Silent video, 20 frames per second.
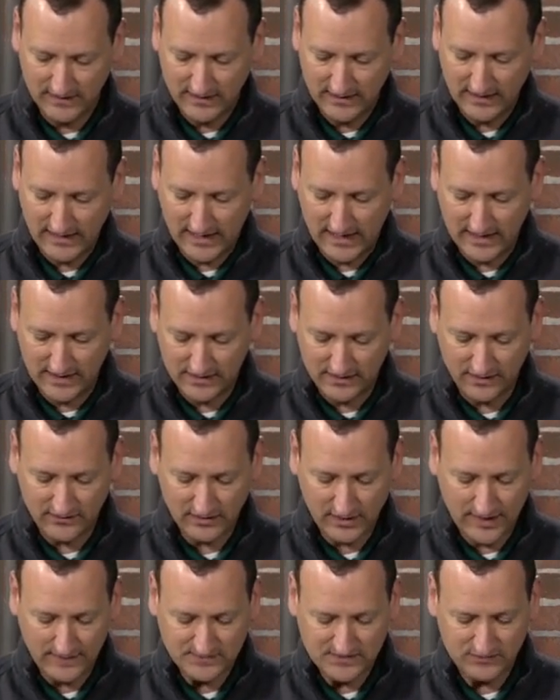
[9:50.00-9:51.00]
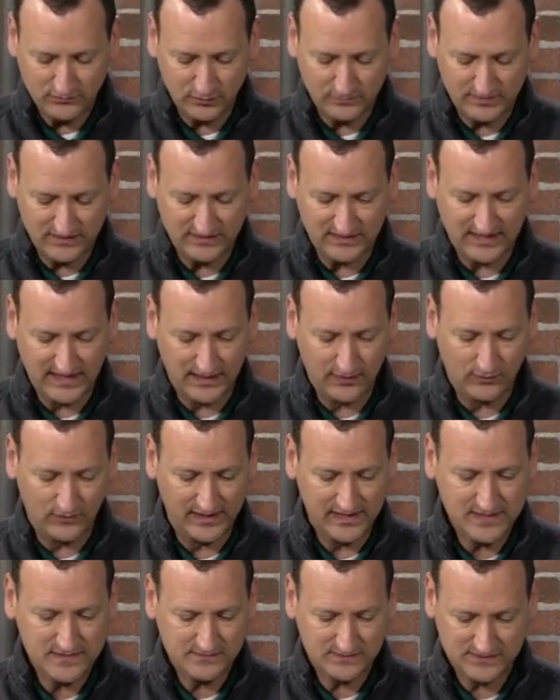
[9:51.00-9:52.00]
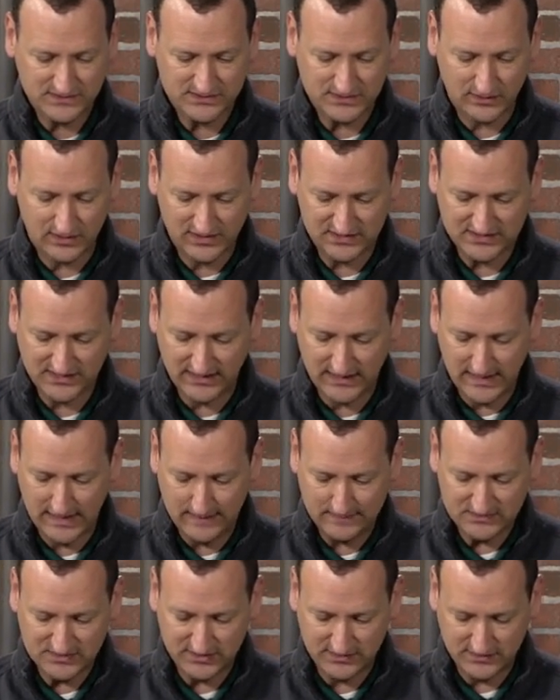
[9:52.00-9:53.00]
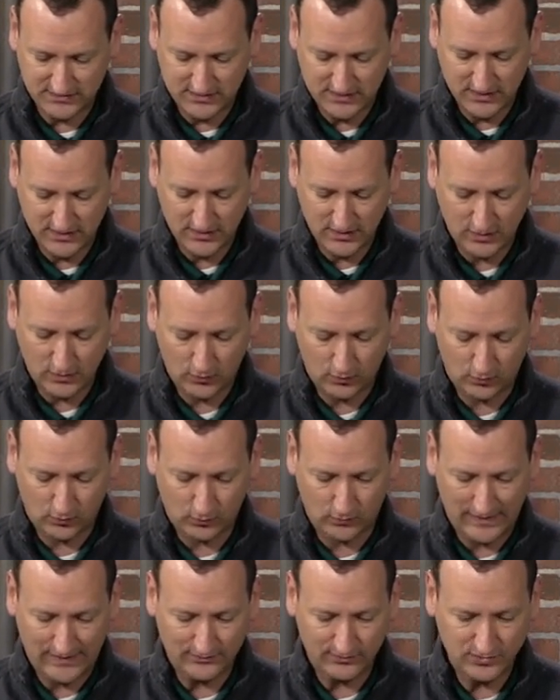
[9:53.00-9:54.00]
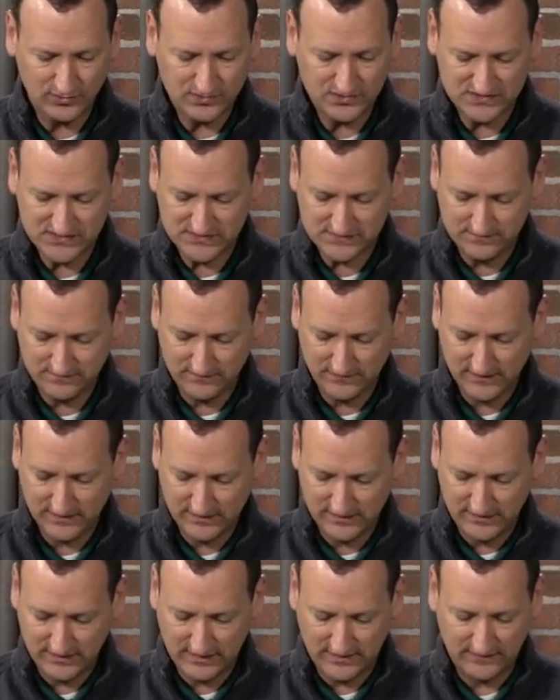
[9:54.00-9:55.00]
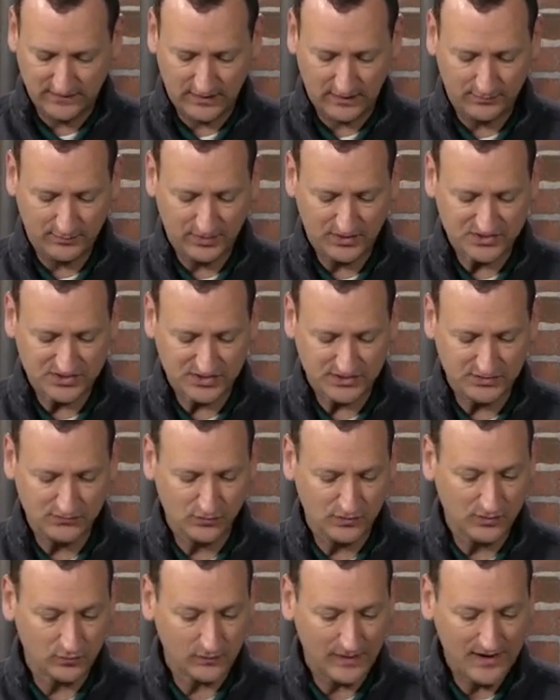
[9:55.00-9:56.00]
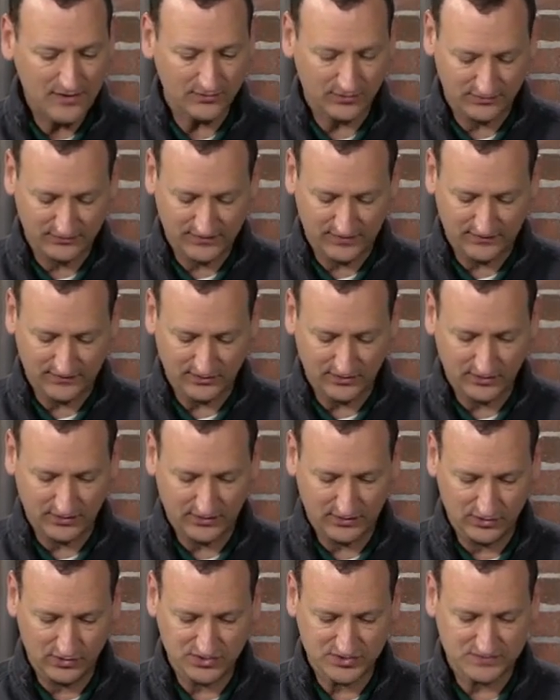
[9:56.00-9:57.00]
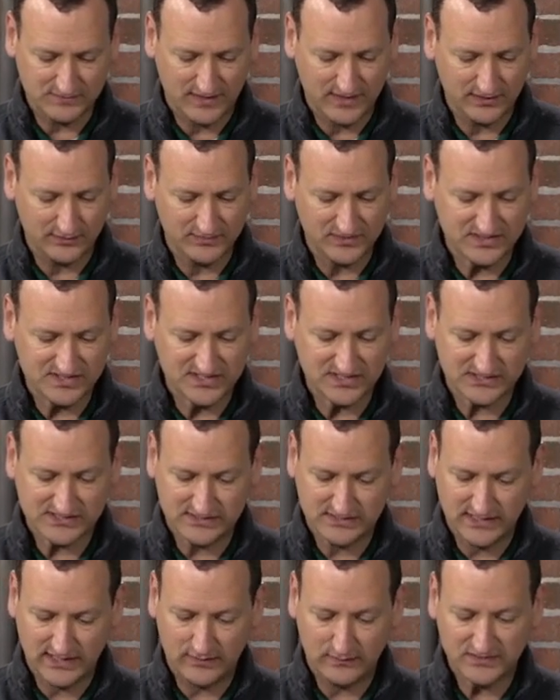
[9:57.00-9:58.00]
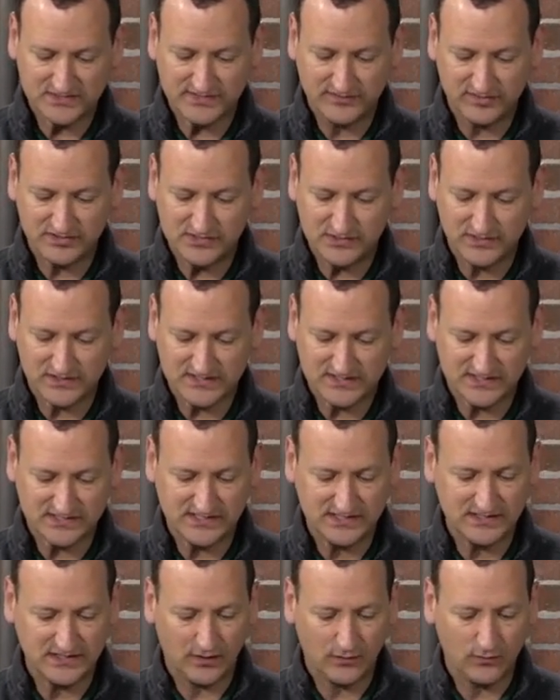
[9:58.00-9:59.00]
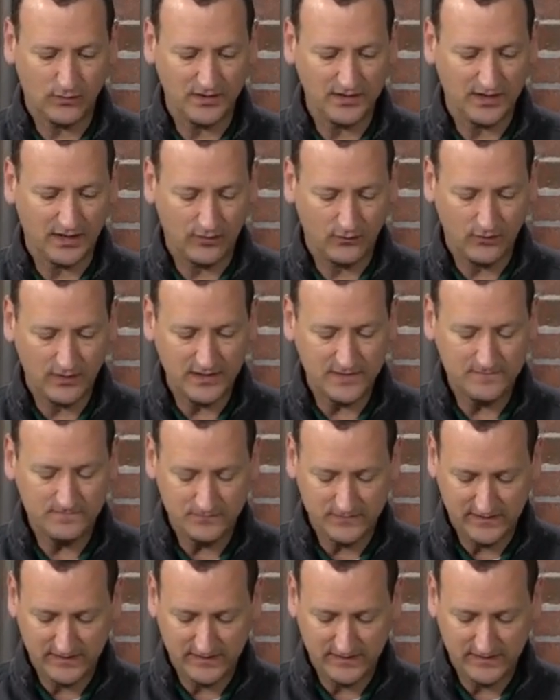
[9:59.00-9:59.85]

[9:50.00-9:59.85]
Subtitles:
Another option would be the gateway. So I'll say option routers, and then I'll punch in the router that they're going to use. Mine will be 172.16.1.1.